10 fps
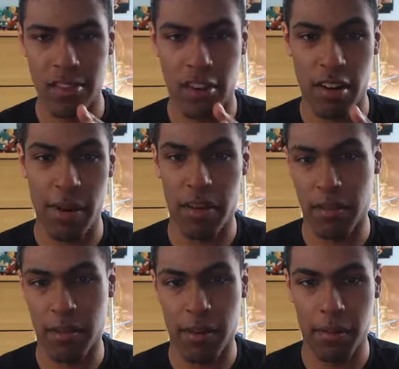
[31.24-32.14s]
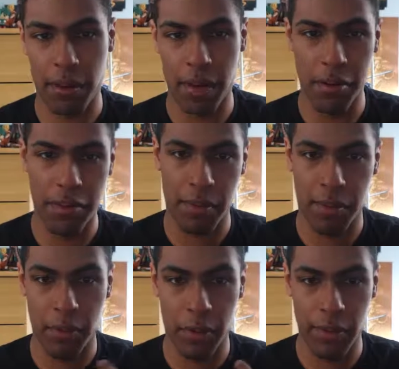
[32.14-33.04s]
So sorry, being with me with my nose and
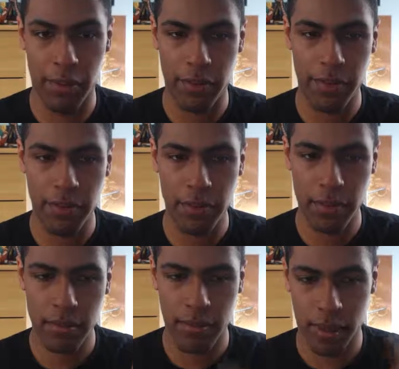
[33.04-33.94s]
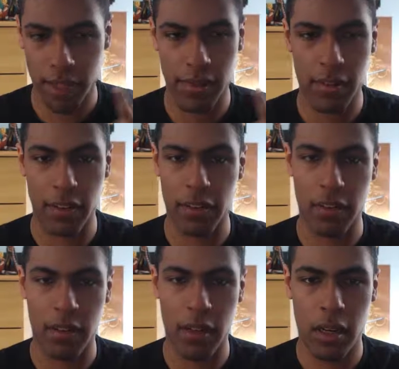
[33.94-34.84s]
my voice because of
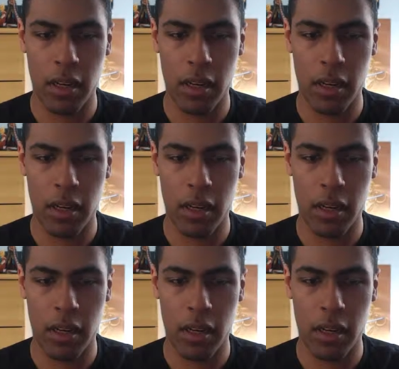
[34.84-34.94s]
this.